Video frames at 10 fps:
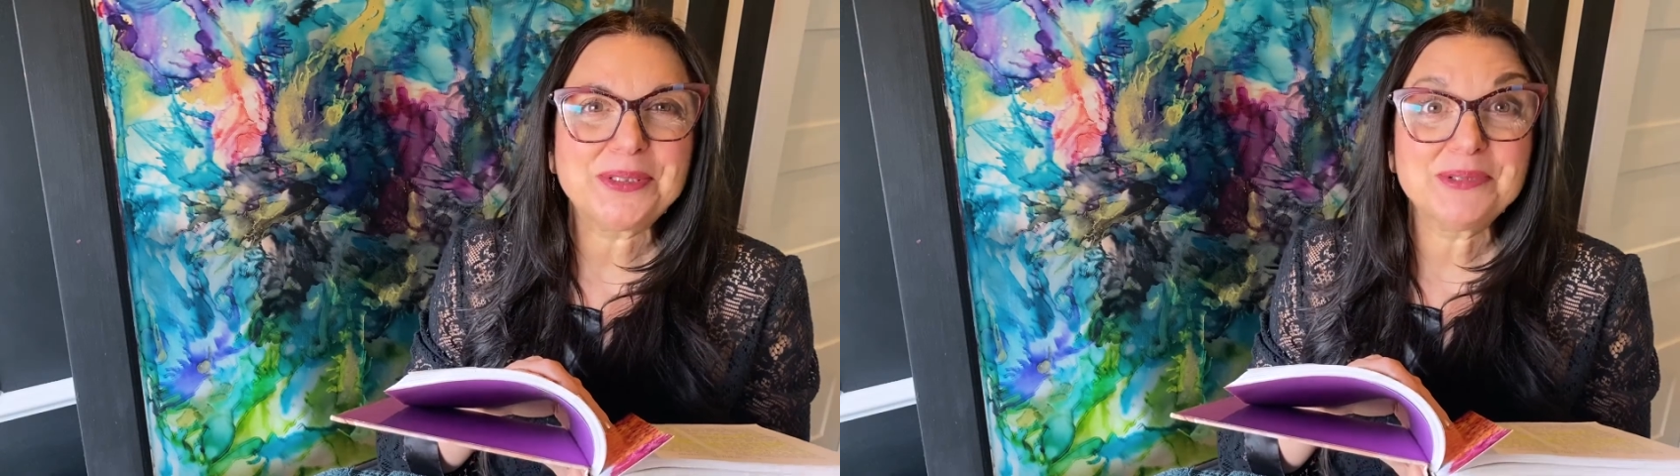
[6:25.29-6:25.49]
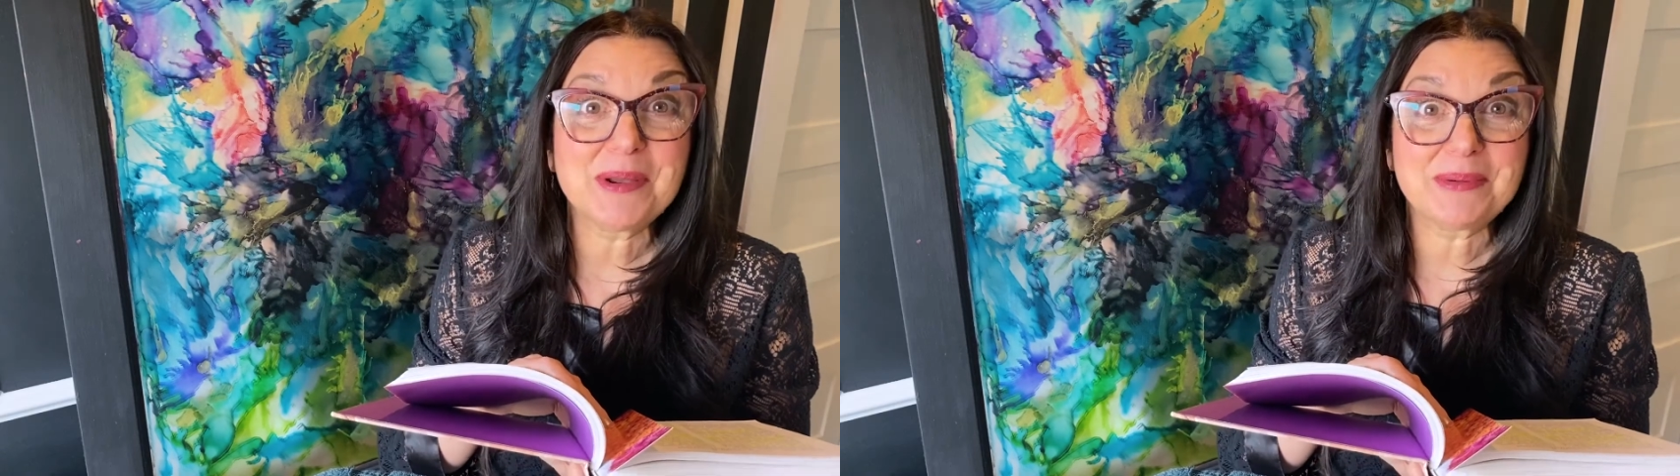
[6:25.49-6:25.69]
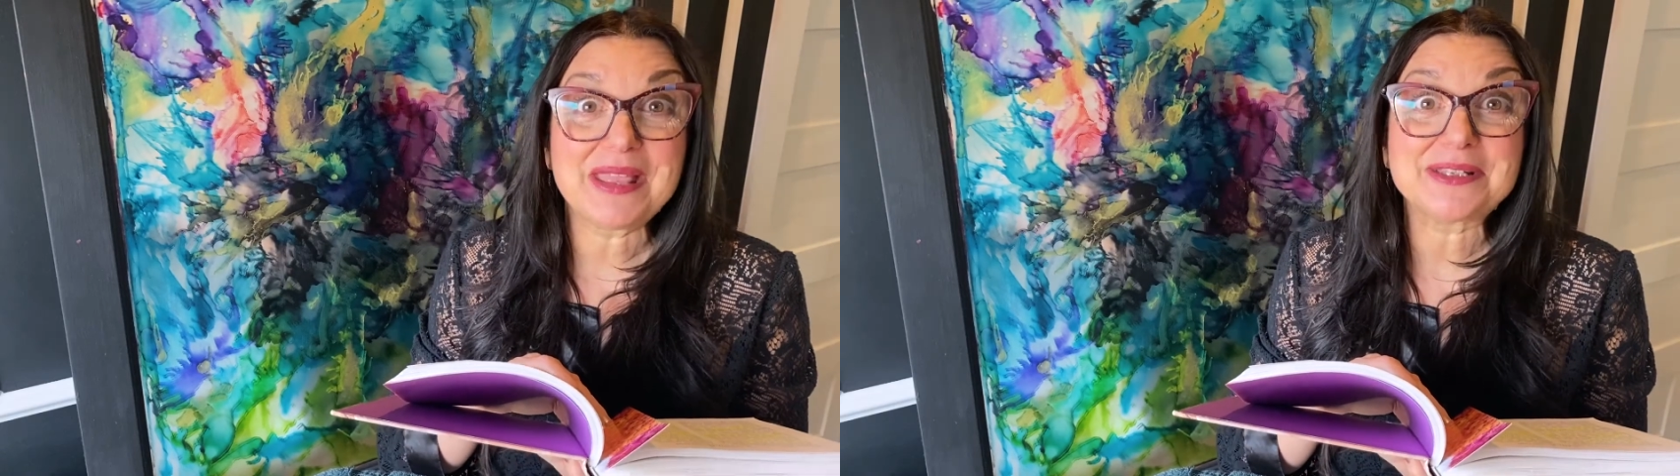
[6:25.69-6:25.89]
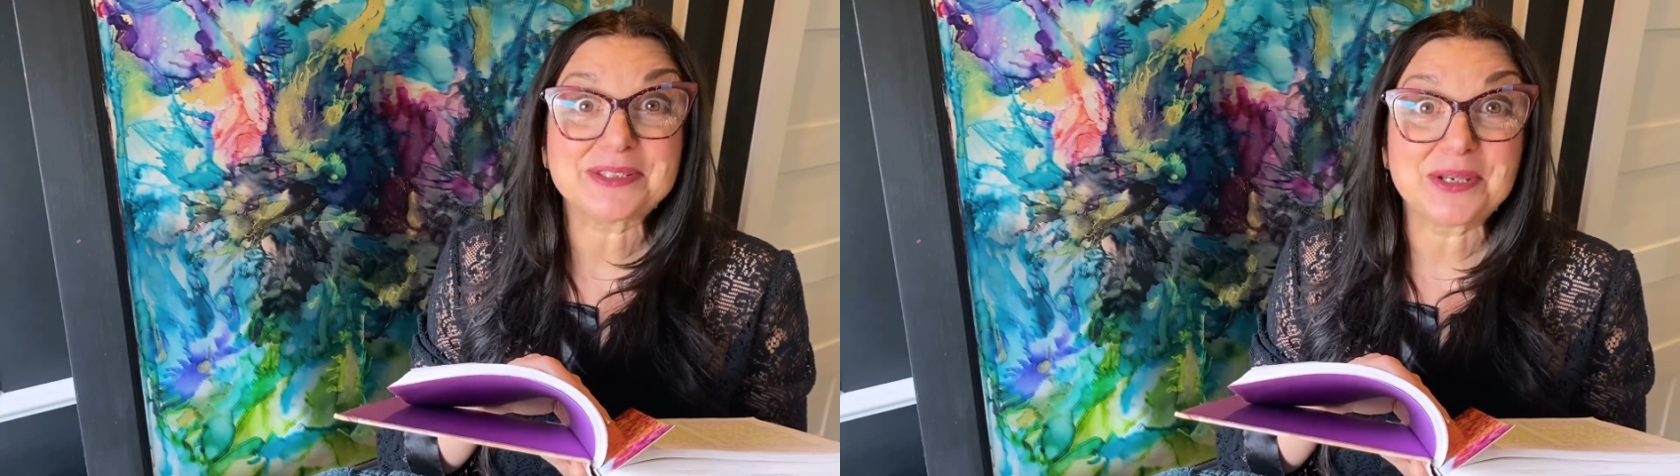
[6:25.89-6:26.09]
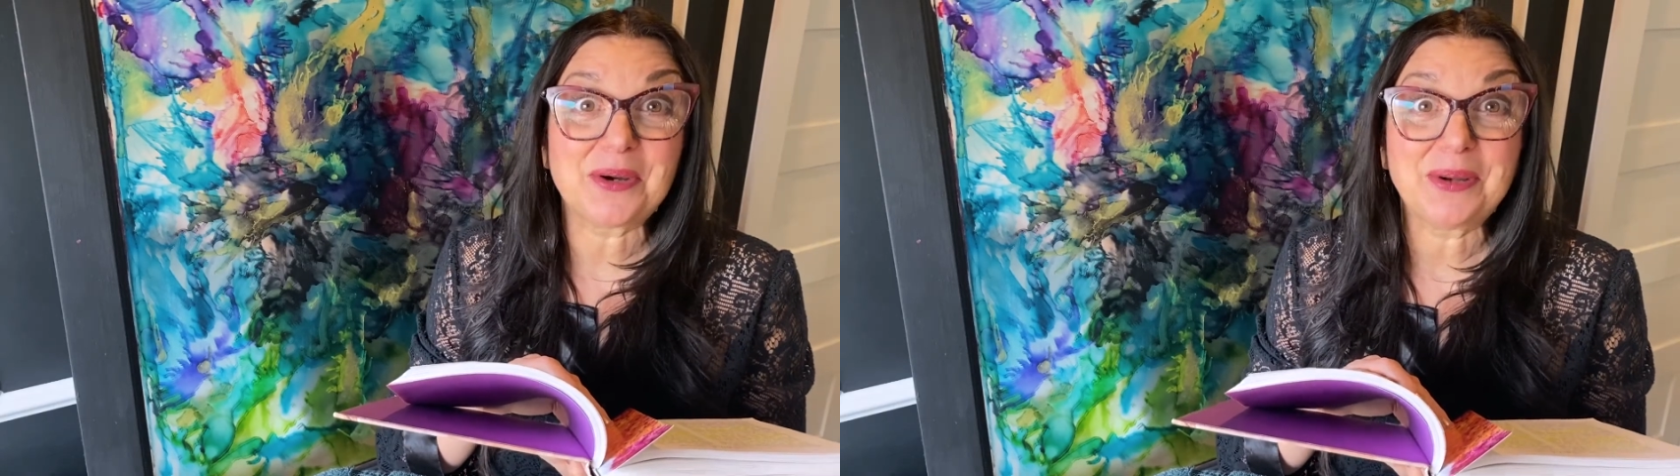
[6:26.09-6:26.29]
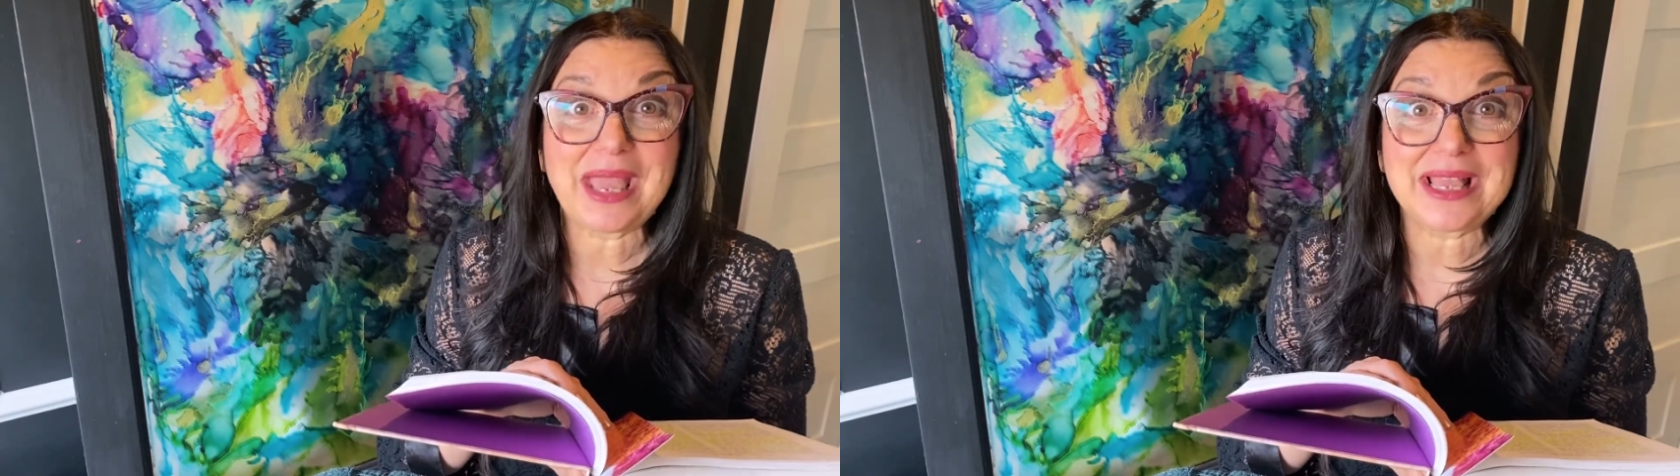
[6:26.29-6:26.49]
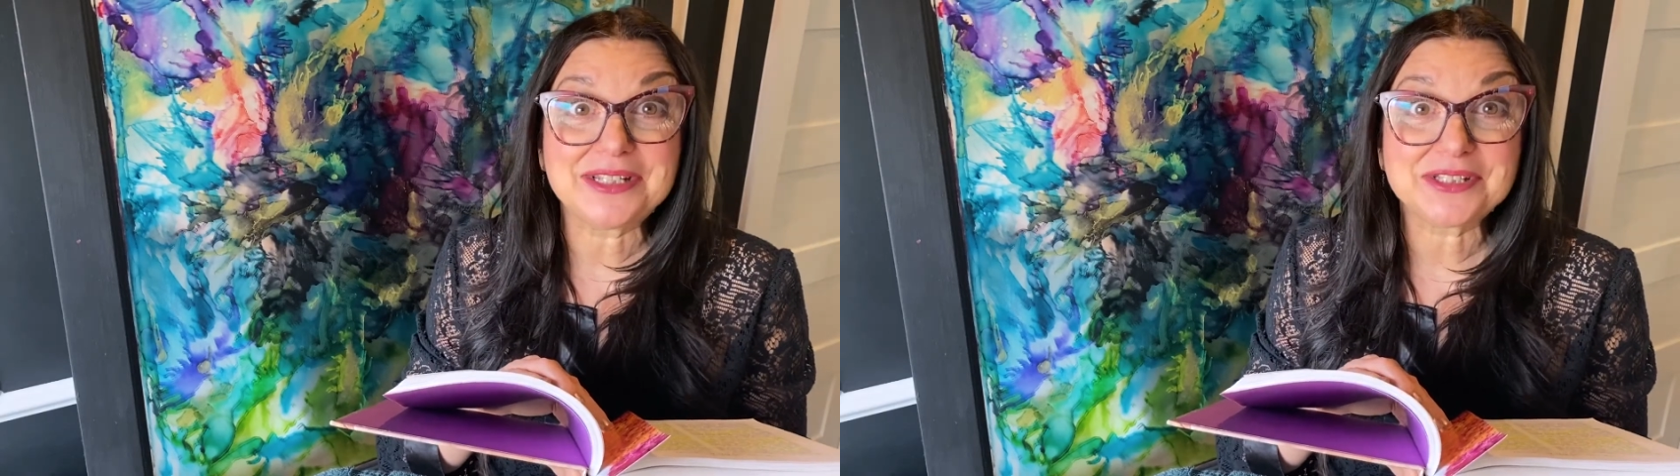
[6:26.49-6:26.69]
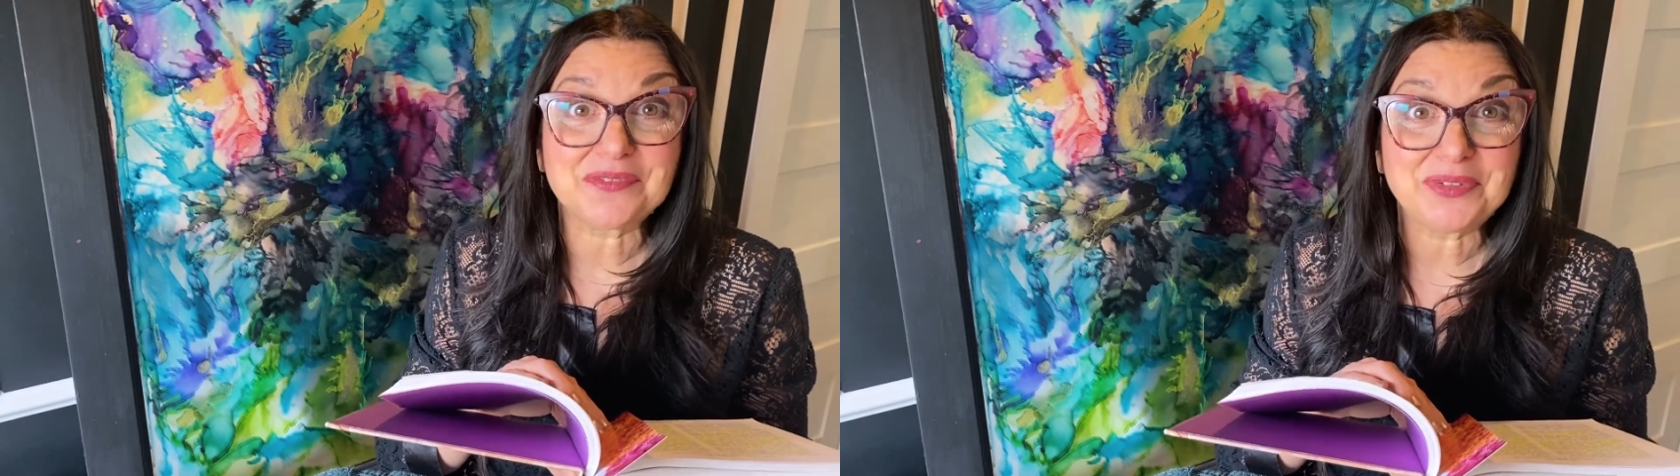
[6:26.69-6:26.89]
Do you remember that snow we had
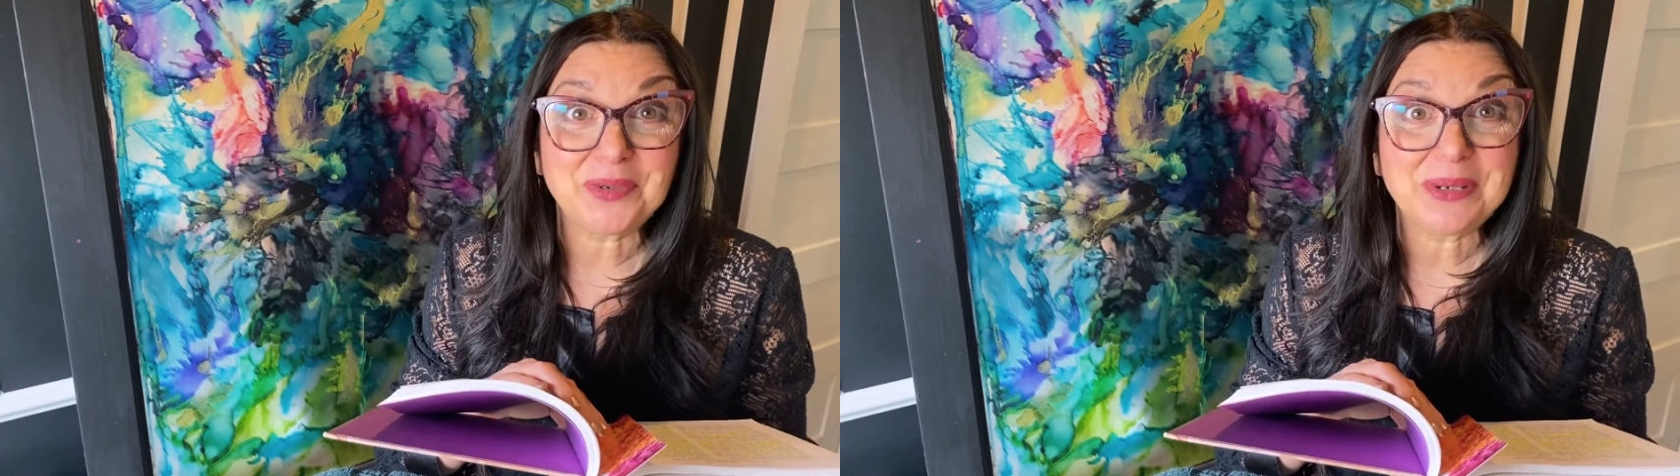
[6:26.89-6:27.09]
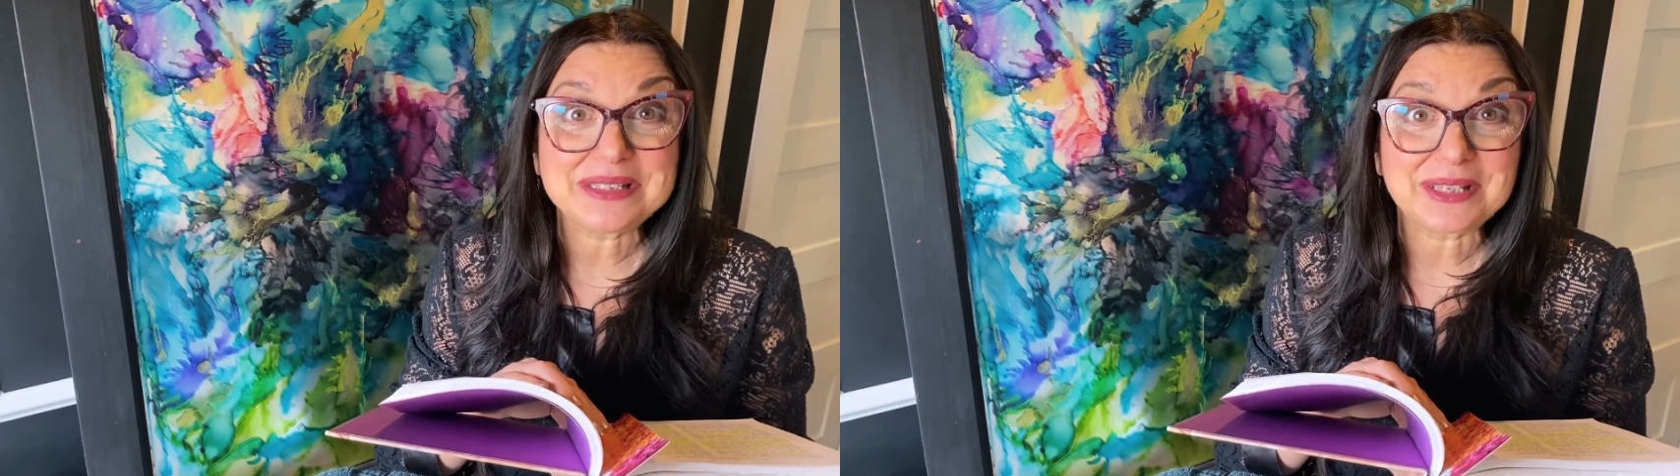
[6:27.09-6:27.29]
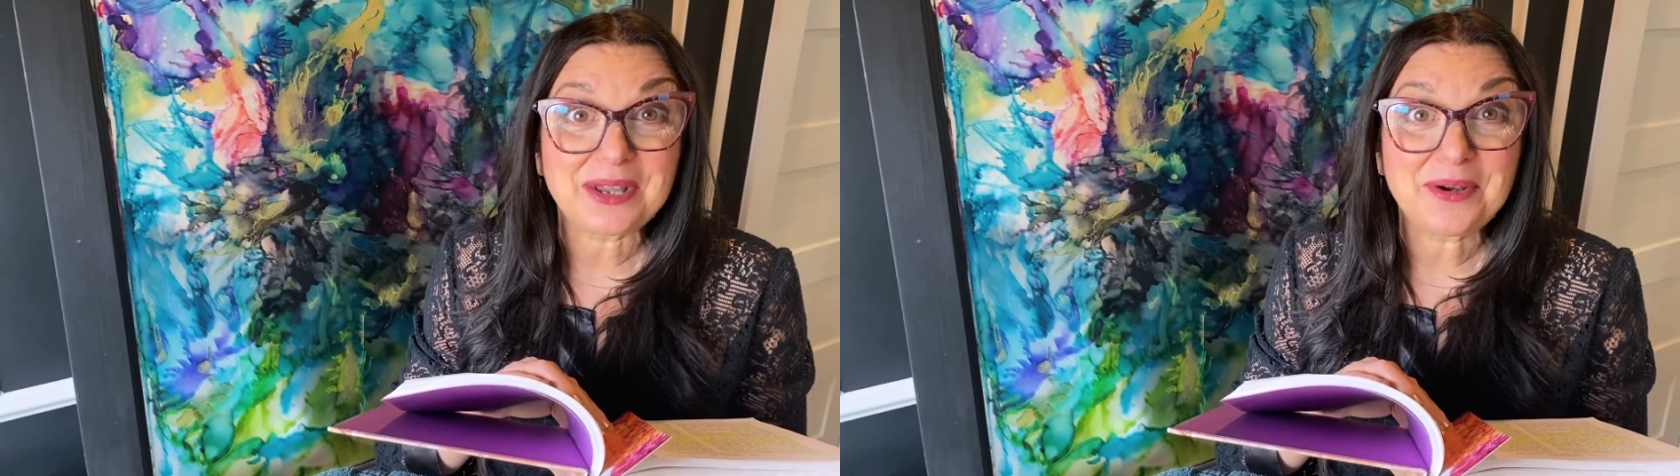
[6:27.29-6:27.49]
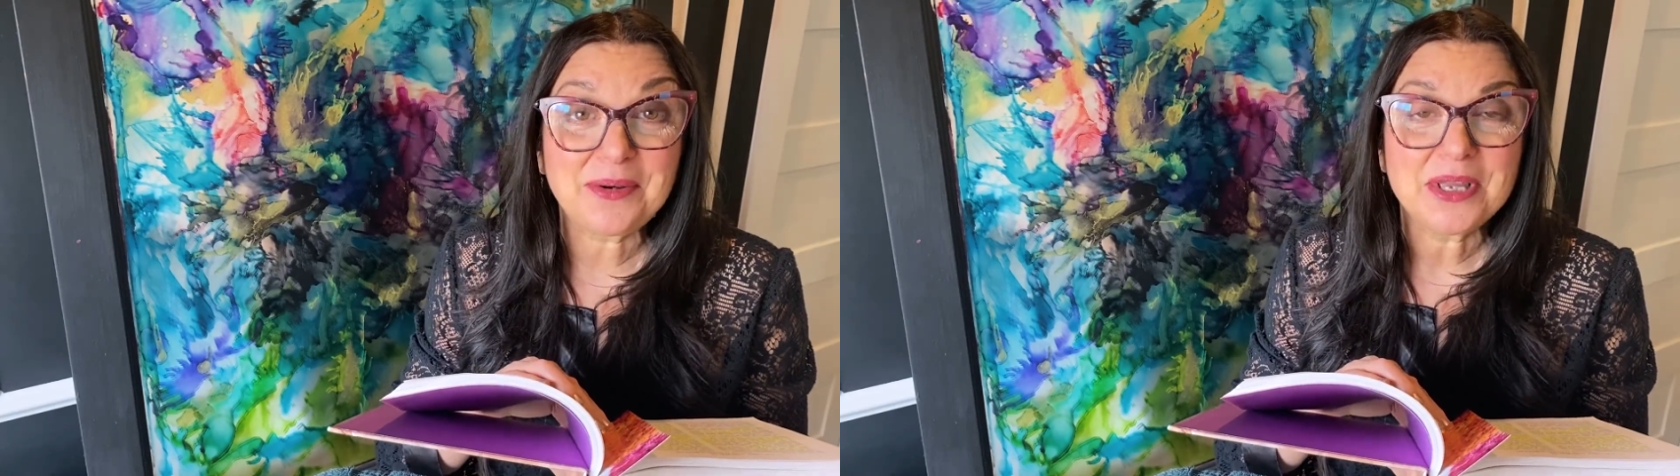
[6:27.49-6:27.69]
just a few weeks ago?